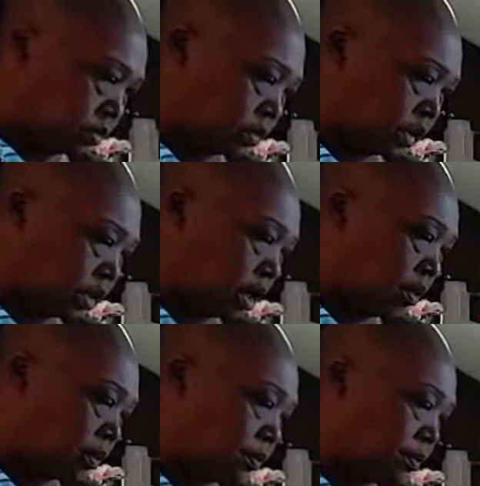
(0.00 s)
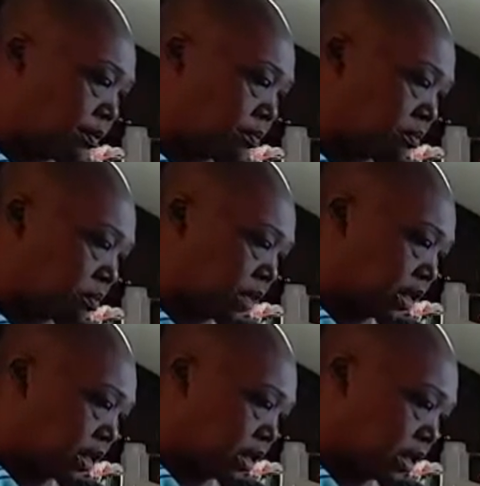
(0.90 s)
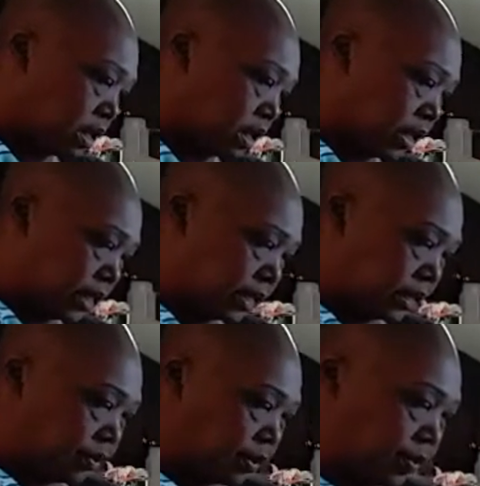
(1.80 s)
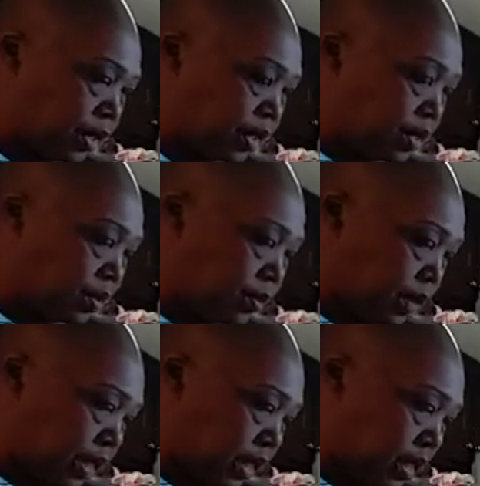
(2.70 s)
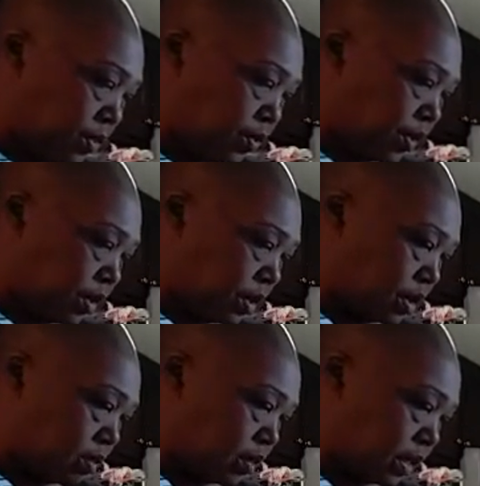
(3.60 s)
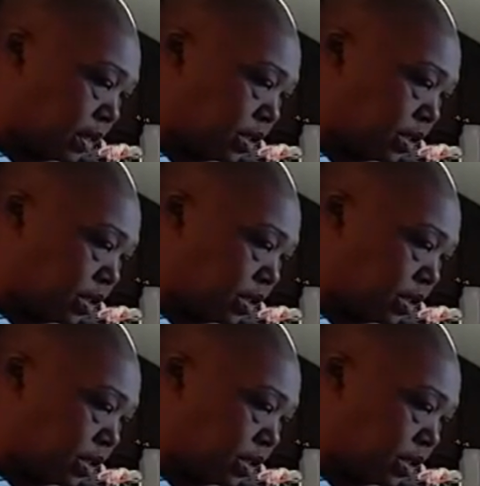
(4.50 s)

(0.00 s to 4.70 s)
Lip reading: So let's see what we're doing. We're going